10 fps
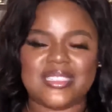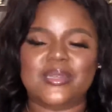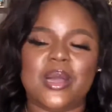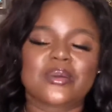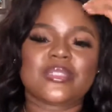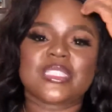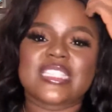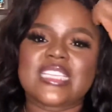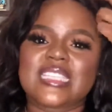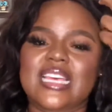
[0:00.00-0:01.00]
So I would
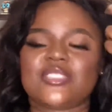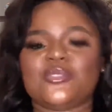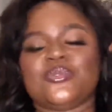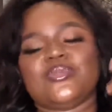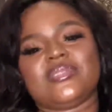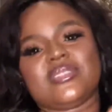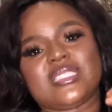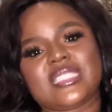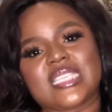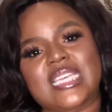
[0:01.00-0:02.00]
suggest that you
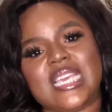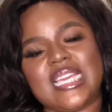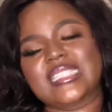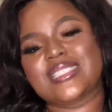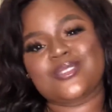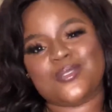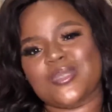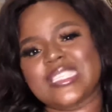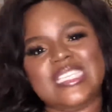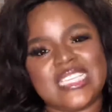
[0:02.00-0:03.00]
get to
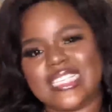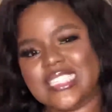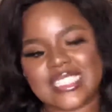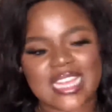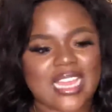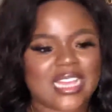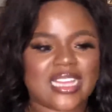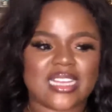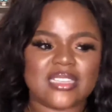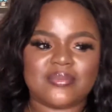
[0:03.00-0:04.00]

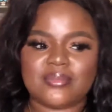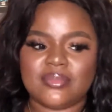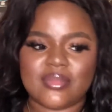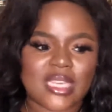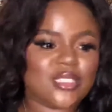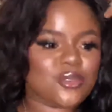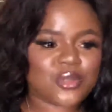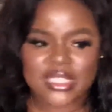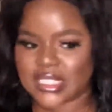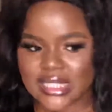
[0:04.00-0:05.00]
it.